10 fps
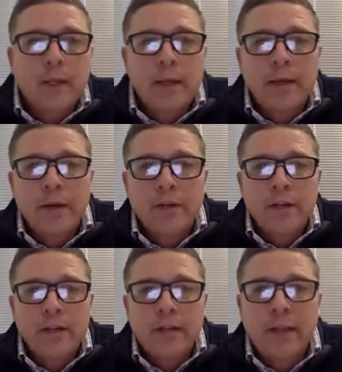And here's an
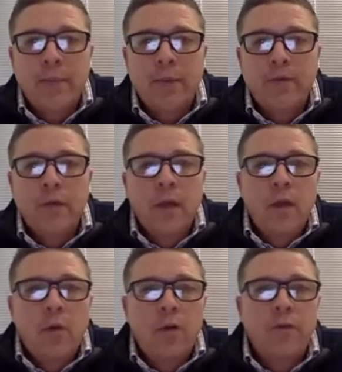example of
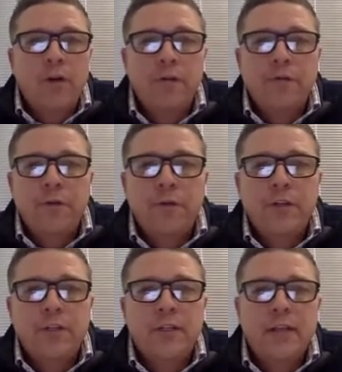one of our first
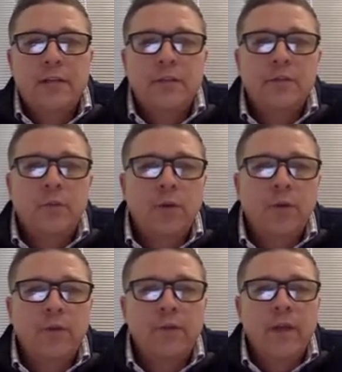successes where
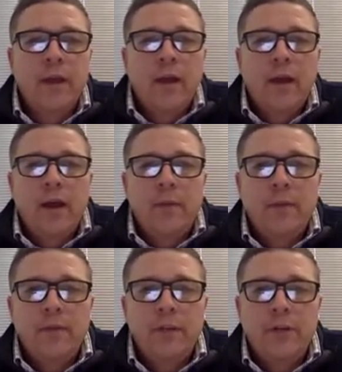we've
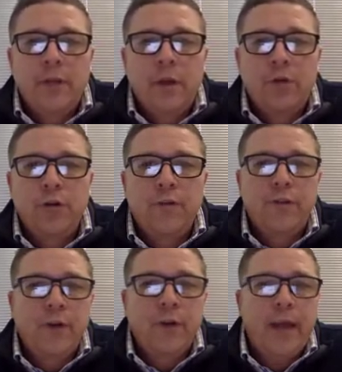essentially cultured a
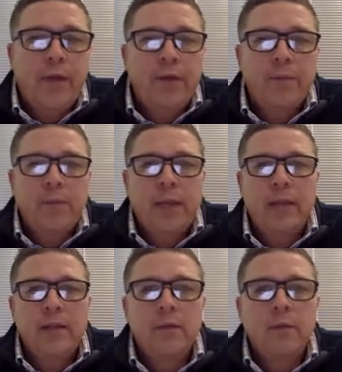very healthy
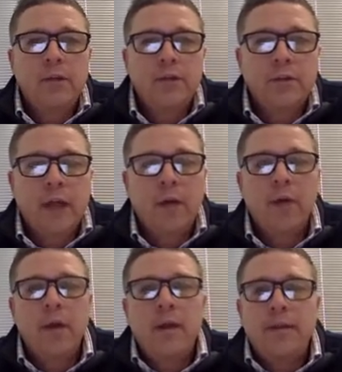plantlet, which is now
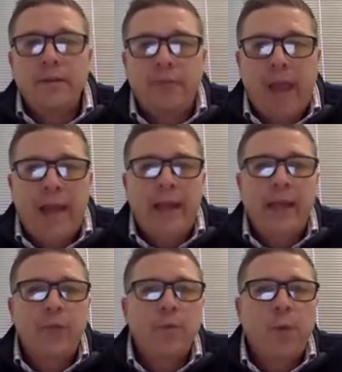dividing,
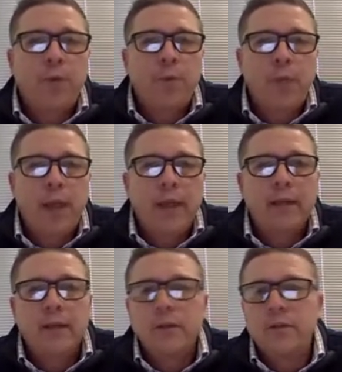and we're
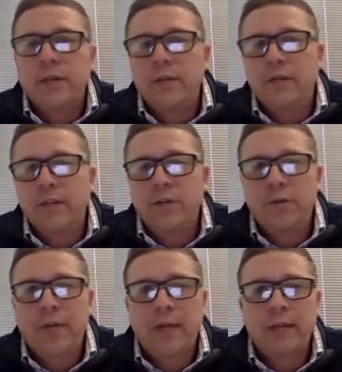multiplying it using in vitro
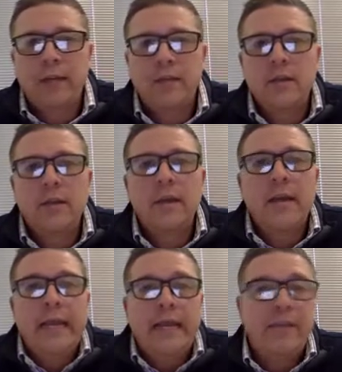techniques to
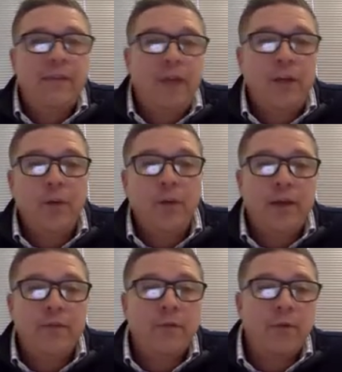evaluate
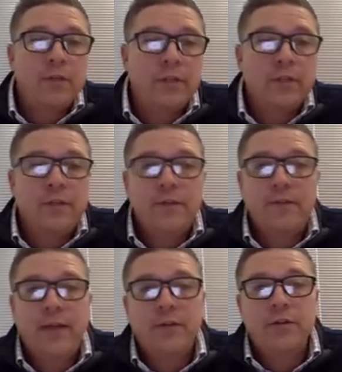it for resistance
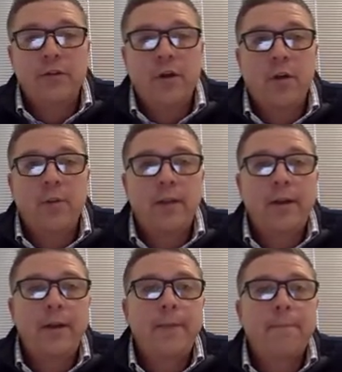factors to
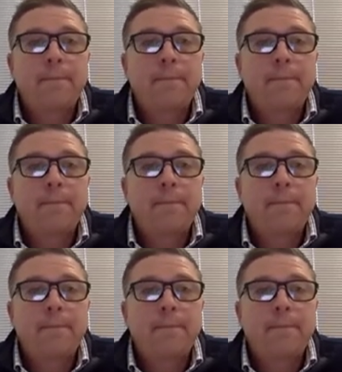armillaria.